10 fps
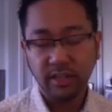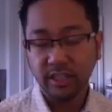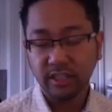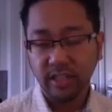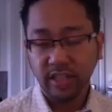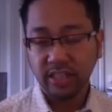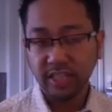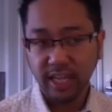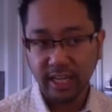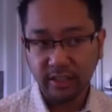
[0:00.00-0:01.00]
us
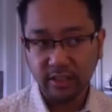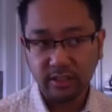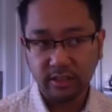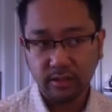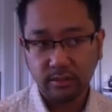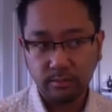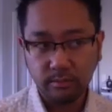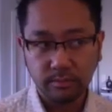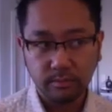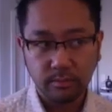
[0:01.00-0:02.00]
educators,
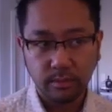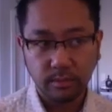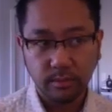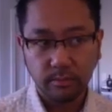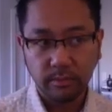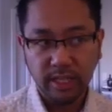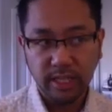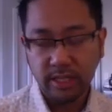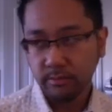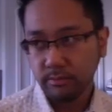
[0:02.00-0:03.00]

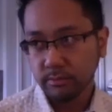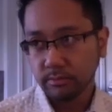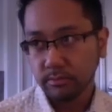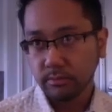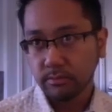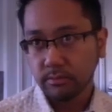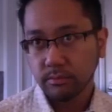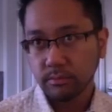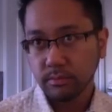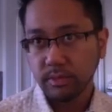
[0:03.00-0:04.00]
we,
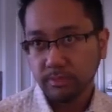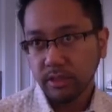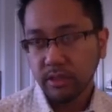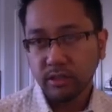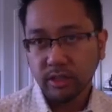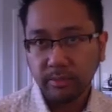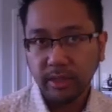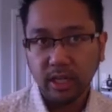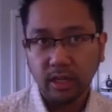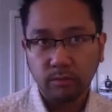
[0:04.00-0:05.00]

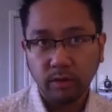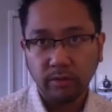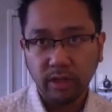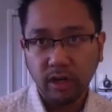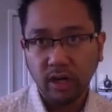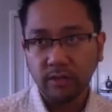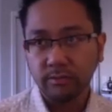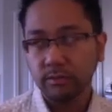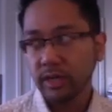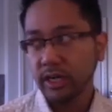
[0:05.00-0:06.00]
depending on where we are, if
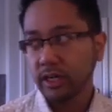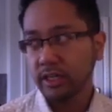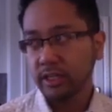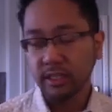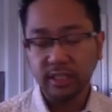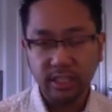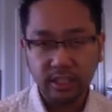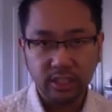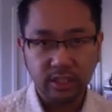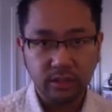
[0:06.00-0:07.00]
we're a
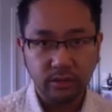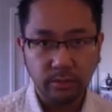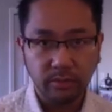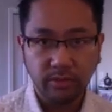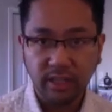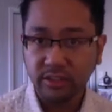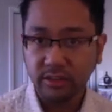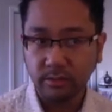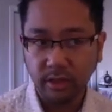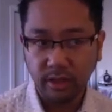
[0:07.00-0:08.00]
teacher or a
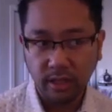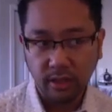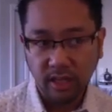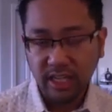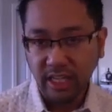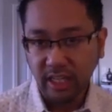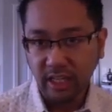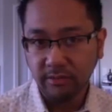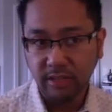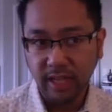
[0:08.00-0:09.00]
professor, we're lucky
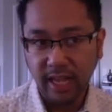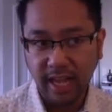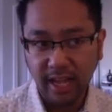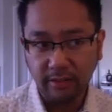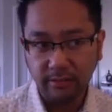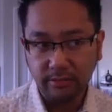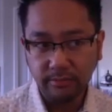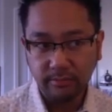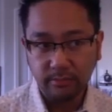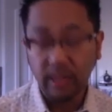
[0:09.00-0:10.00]
enough to have
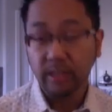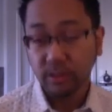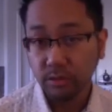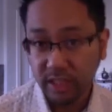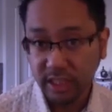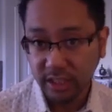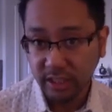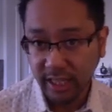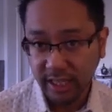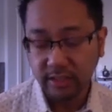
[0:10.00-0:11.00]
a school
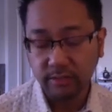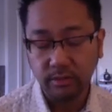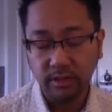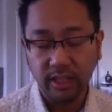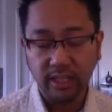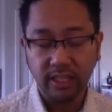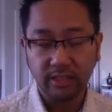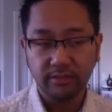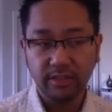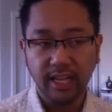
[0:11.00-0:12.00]
teacher, that is, we're lucky
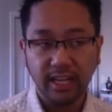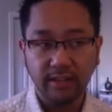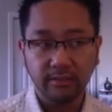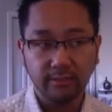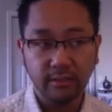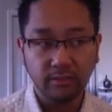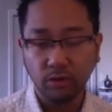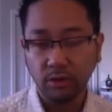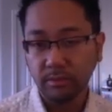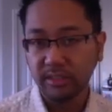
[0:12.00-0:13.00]
enough to have a
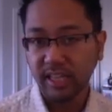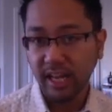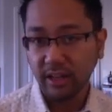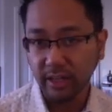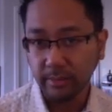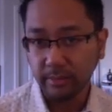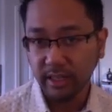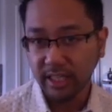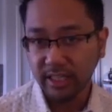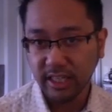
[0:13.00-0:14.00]
form of salary. But
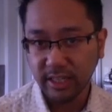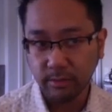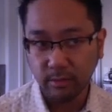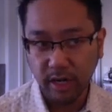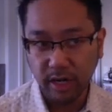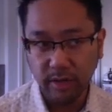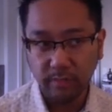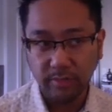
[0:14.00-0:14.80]
let's say we're